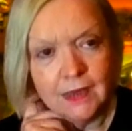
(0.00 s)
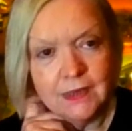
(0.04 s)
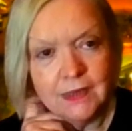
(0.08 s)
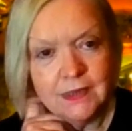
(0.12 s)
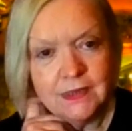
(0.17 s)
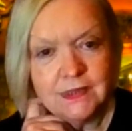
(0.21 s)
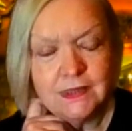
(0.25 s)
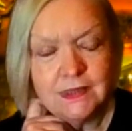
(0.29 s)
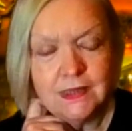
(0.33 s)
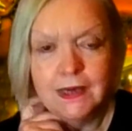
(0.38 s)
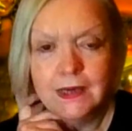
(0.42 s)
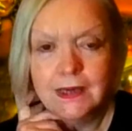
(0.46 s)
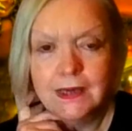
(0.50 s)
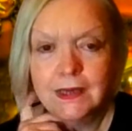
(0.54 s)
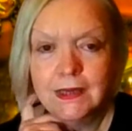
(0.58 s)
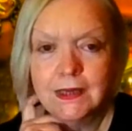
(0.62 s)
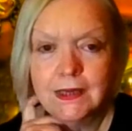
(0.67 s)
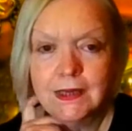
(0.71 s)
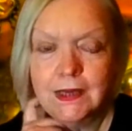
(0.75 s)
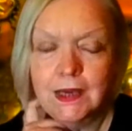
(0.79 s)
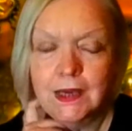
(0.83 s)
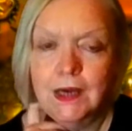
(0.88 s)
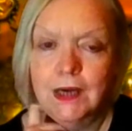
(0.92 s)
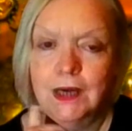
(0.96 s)
and it's
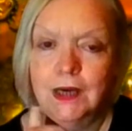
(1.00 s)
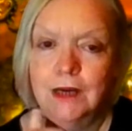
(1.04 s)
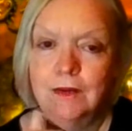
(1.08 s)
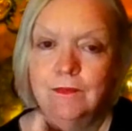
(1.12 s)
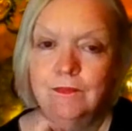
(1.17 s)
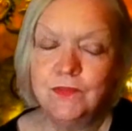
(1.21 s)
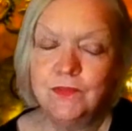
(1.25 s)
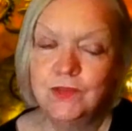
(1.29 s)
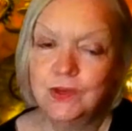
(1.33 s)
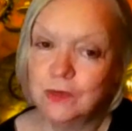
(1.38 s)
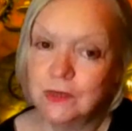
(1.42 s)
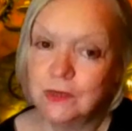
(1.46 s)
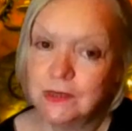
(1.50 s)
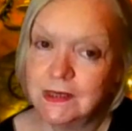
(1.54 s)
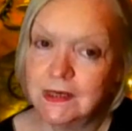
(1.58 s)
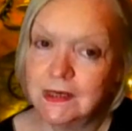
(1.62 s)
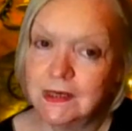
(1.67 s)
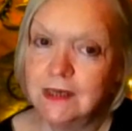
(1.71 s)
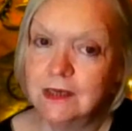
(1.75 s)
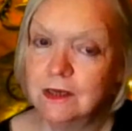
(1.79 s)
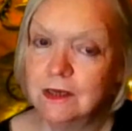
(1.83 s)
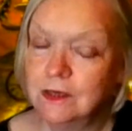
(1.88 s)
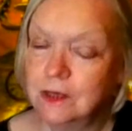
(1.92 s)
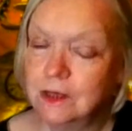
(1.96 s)
like um, you're
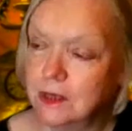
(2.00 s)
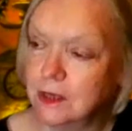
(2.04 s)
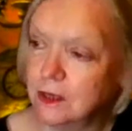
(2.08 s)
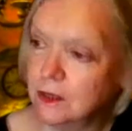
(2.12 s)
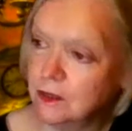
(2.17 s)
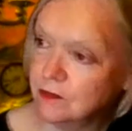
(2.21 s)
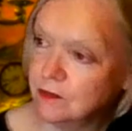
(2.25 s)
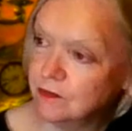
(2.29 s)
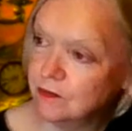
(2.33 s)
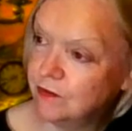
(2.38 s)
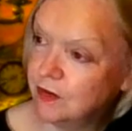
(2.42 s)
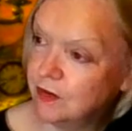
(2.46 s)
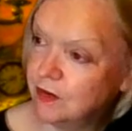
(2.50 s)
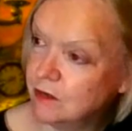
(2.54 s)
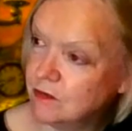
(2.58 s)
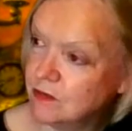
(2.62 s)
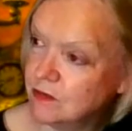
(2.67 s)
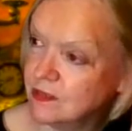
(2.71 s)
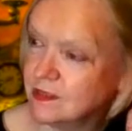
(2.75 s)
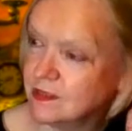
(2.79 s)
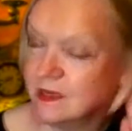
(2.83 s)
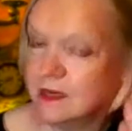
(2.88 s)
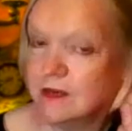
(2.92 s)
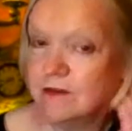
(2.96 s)
single you know you've
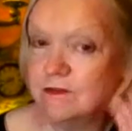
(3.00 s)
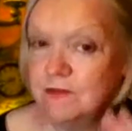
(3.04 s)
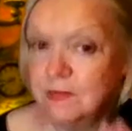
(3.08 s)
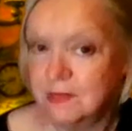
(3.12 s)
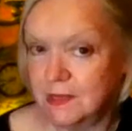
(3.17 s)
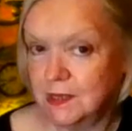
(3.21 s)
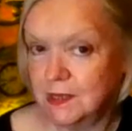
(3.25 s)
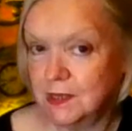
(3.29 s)
found yourself